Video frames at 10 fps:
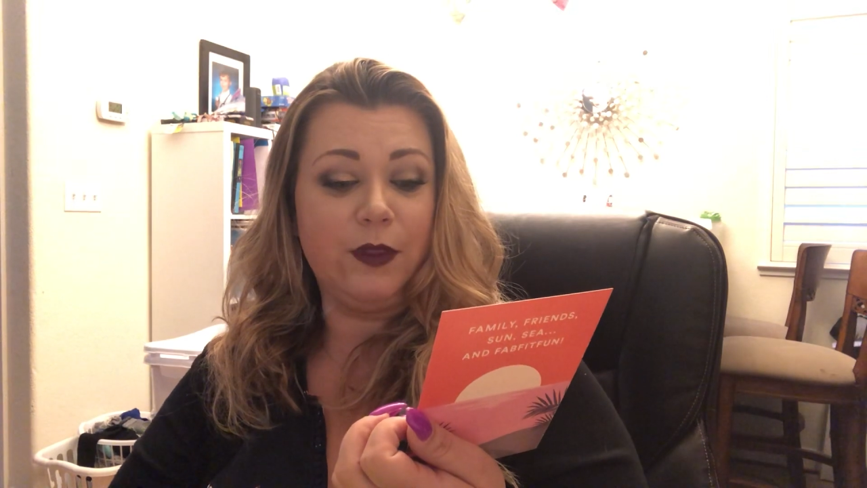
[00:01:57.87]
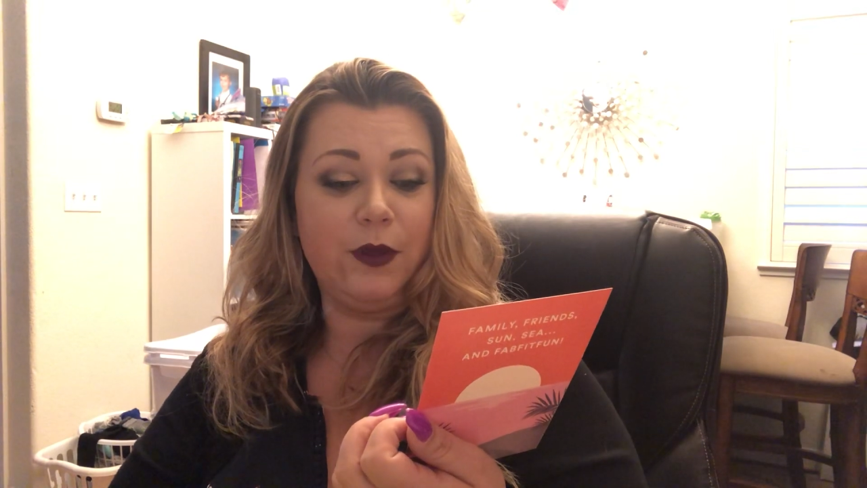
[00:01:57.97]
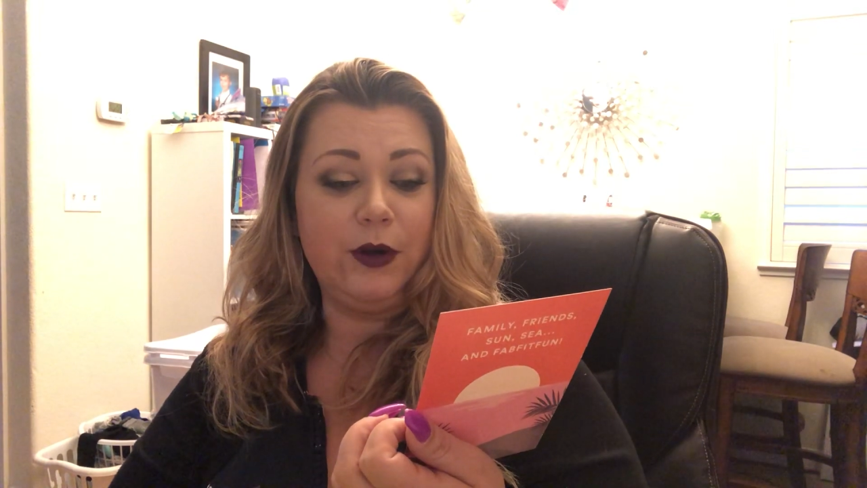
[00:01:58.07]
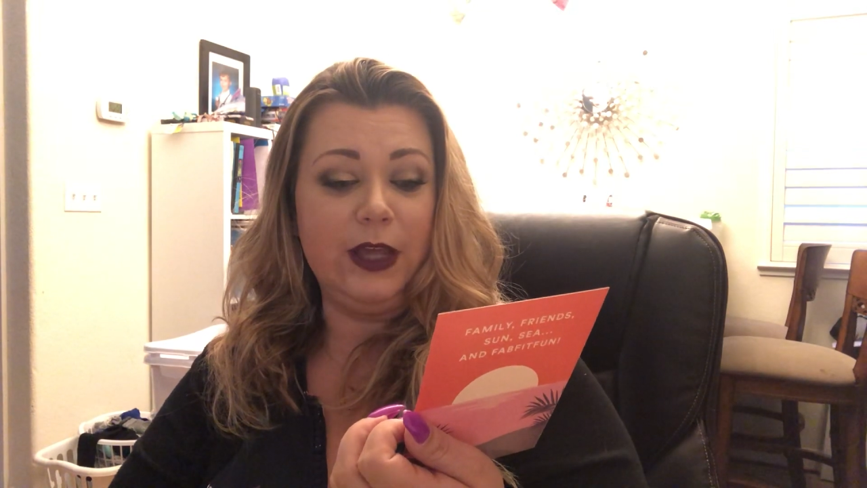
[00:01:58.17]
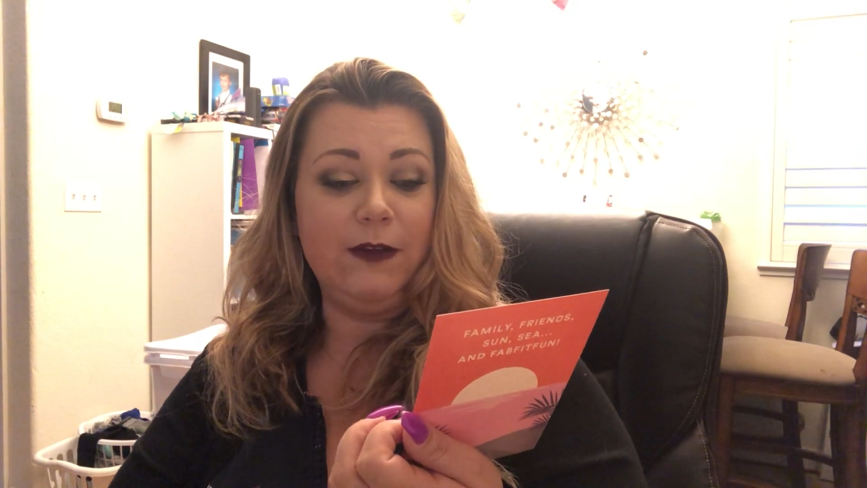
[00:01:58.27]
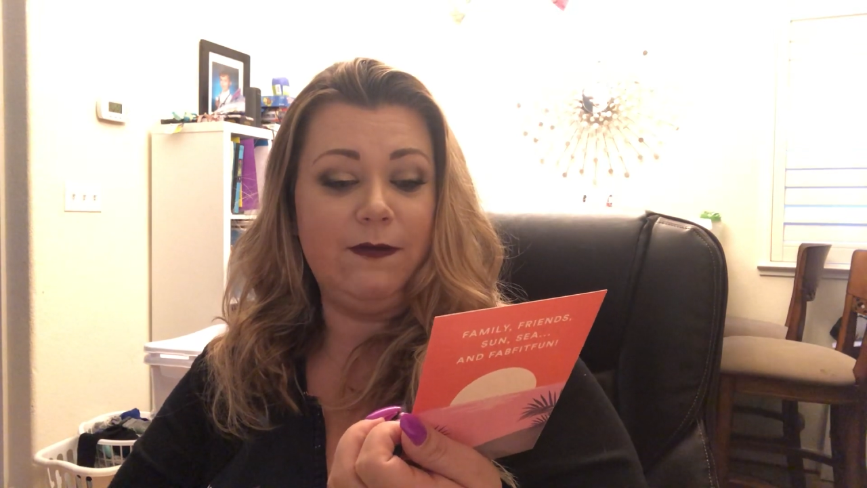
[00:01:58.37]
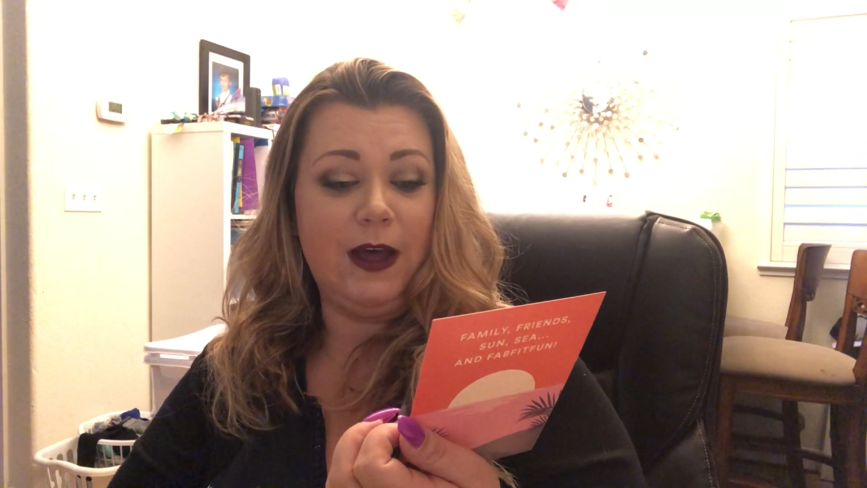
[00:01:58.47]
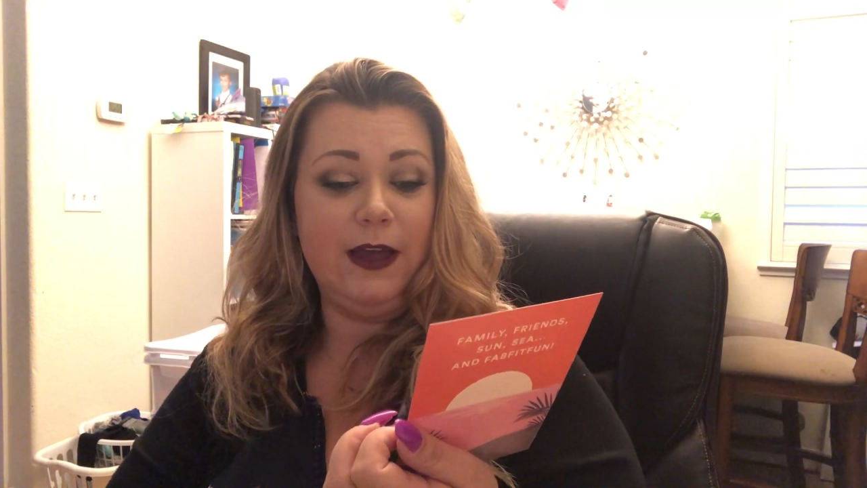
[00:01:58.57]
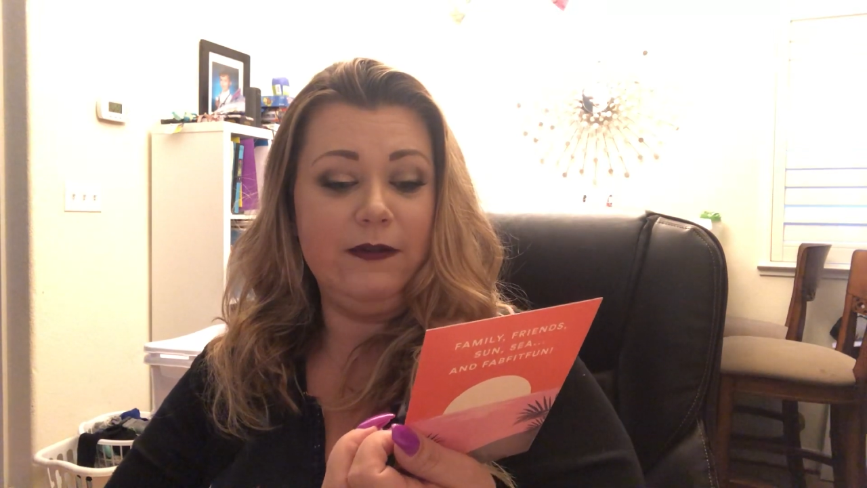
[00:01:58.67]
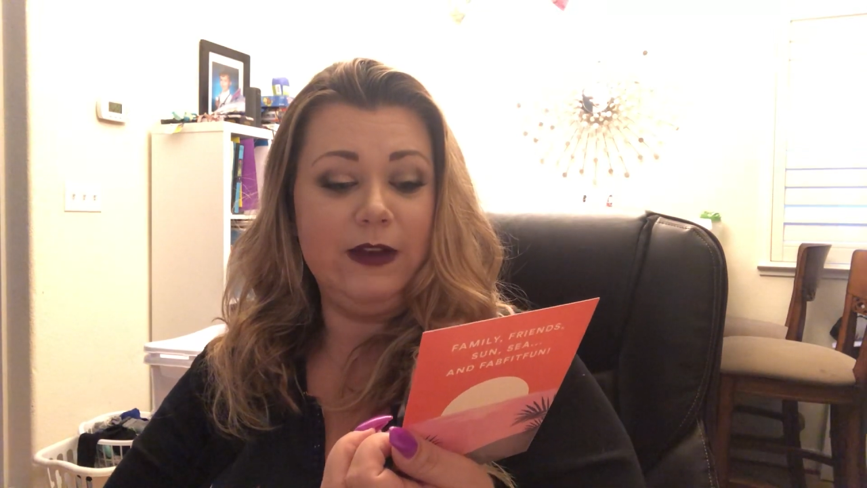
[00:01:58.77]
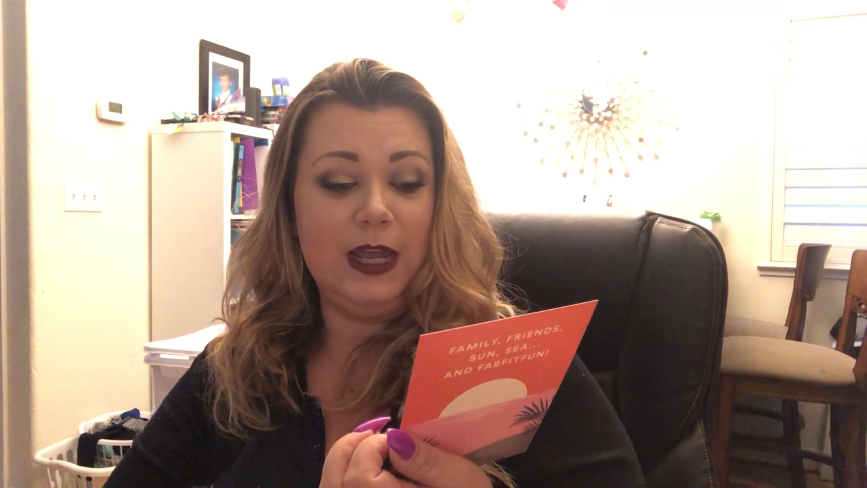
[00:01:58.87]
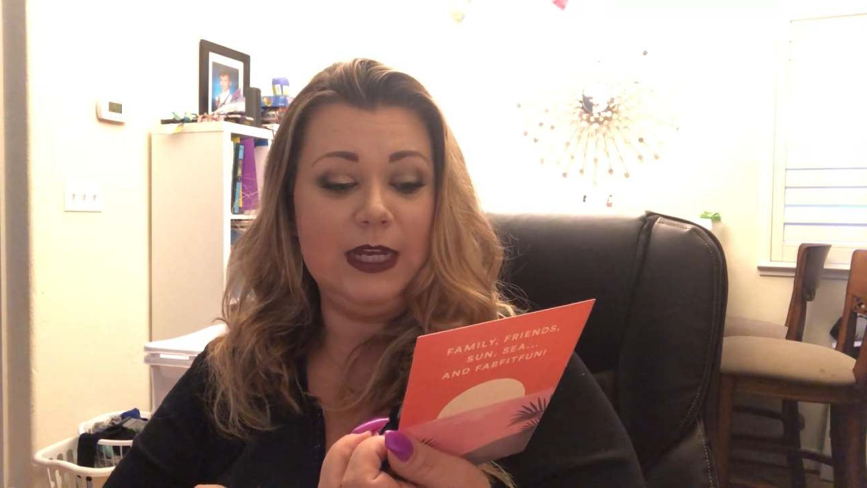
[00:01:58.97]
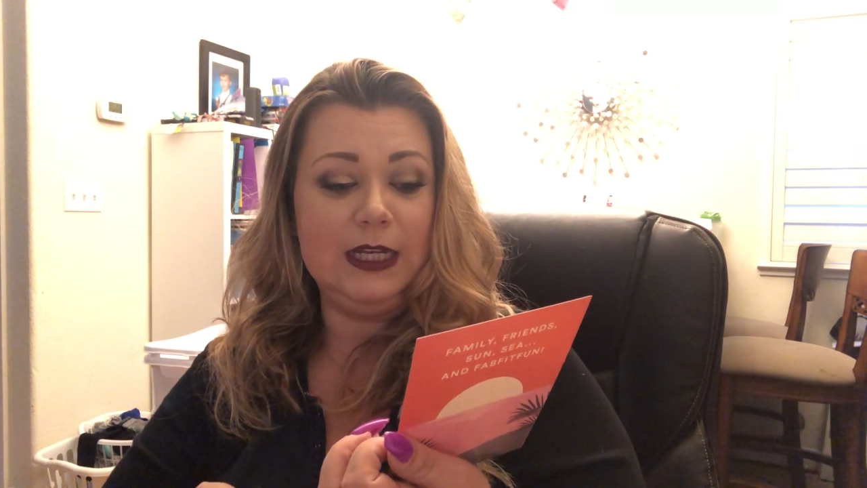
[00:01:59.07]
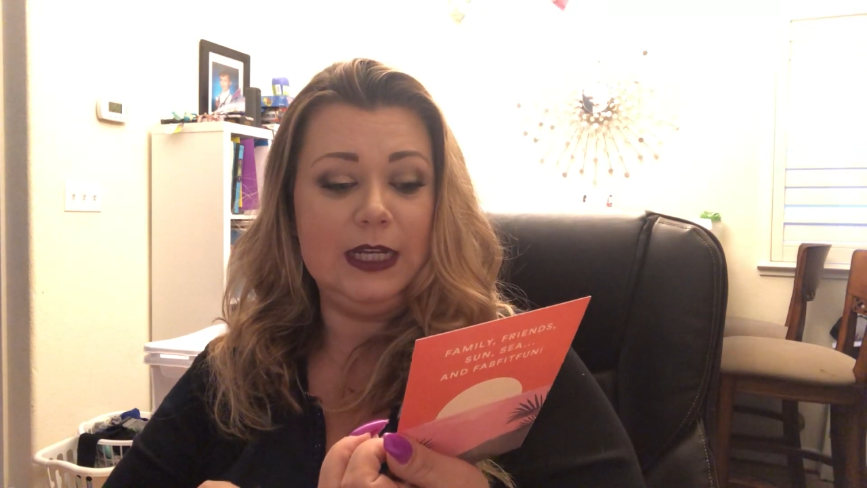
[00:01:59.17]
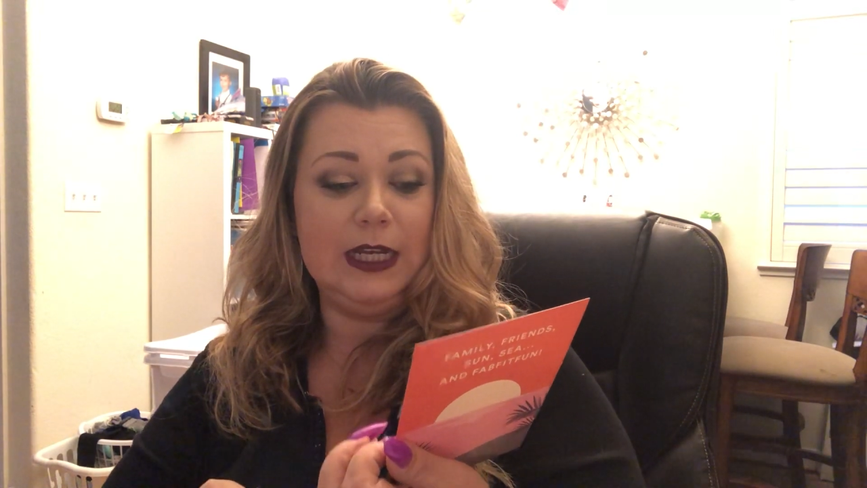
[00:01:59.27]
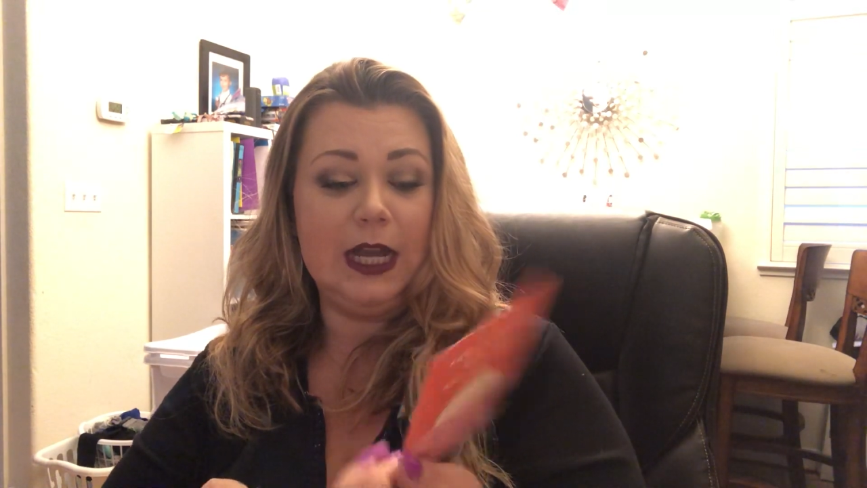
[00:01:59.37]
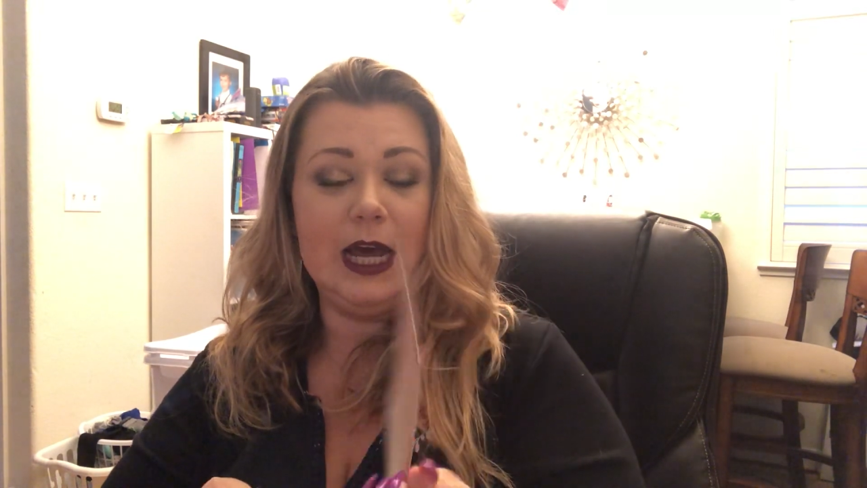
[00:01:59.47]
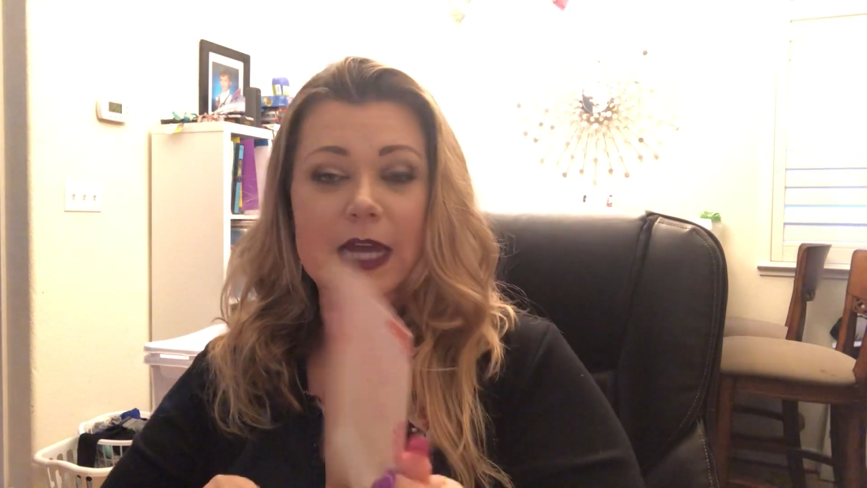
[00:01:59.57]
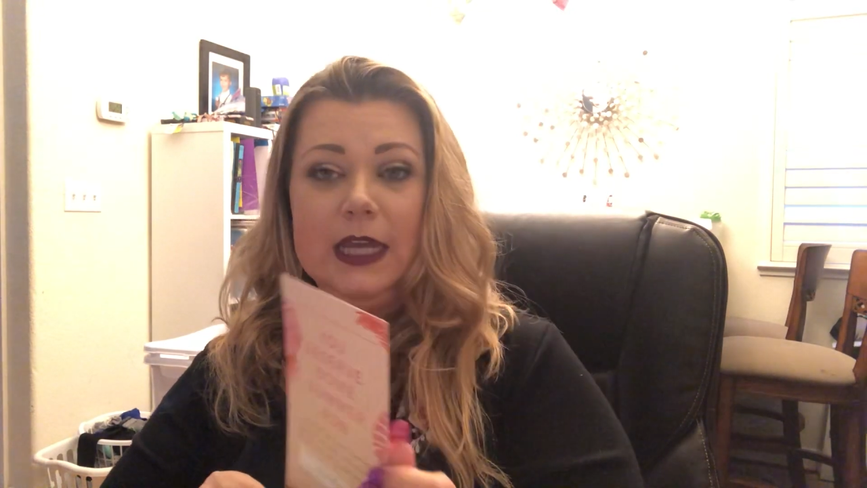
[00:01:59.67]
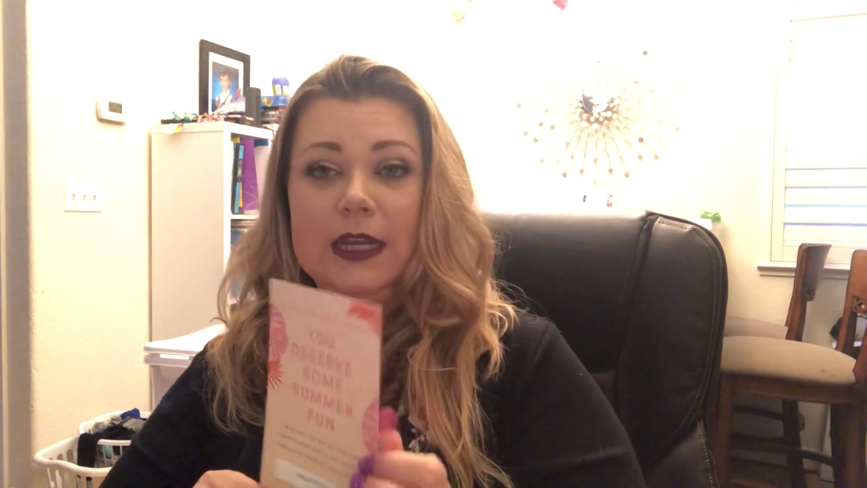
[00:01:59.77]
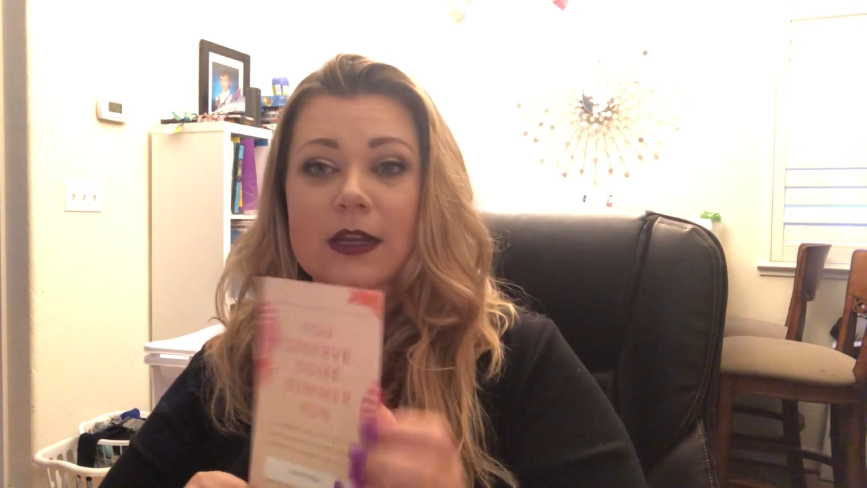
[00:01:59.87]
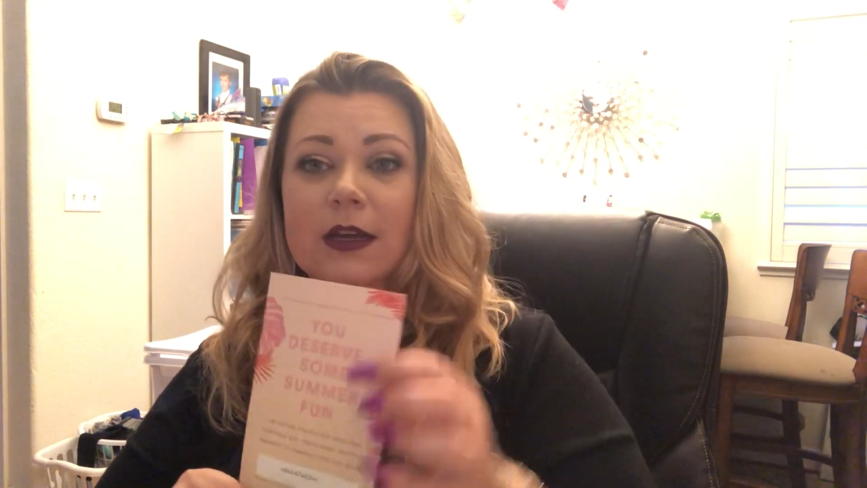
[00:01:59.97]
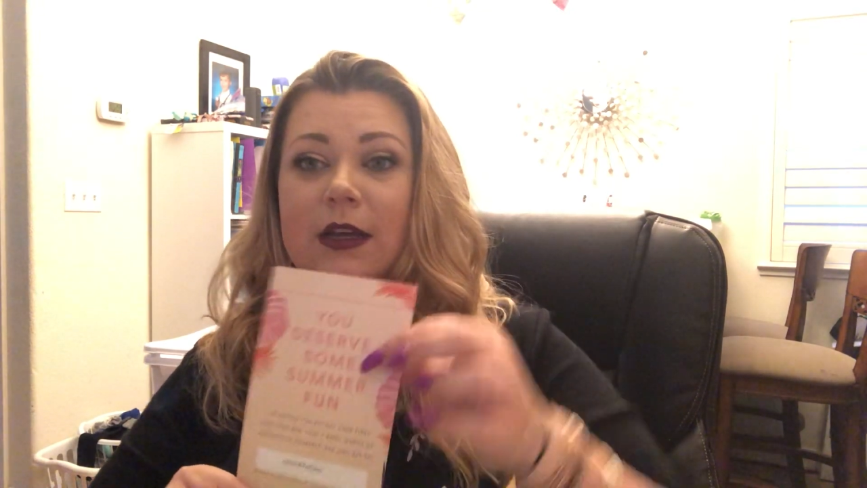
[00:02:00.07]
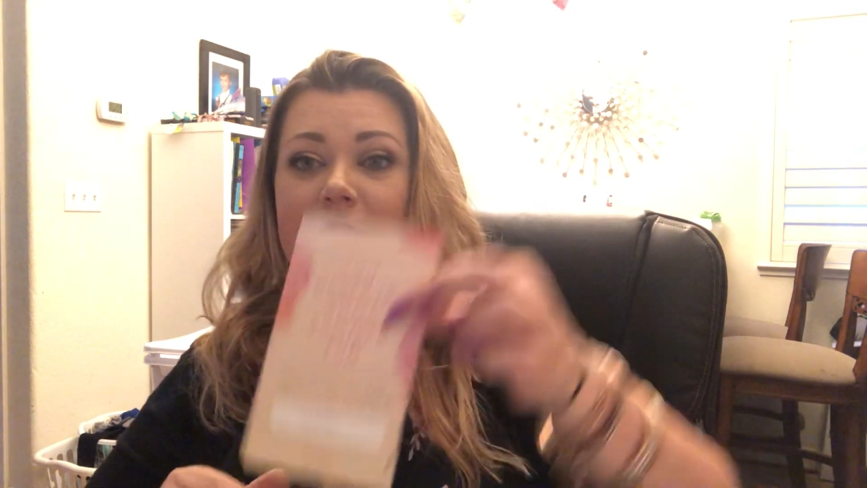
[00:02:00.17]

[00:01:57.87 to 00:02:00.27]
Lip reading: $35.99.